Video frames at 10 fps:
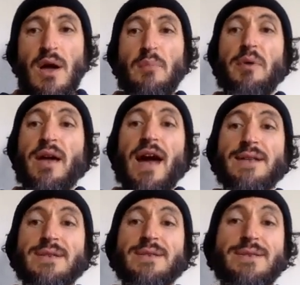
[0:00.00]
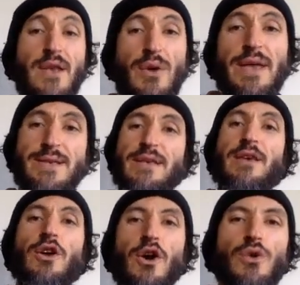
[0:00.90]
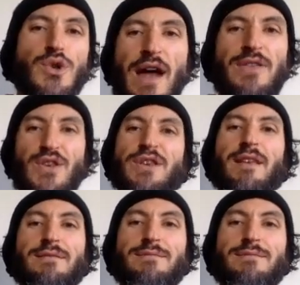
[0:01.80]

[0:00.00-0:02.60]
But guys, seriously, go try this shit.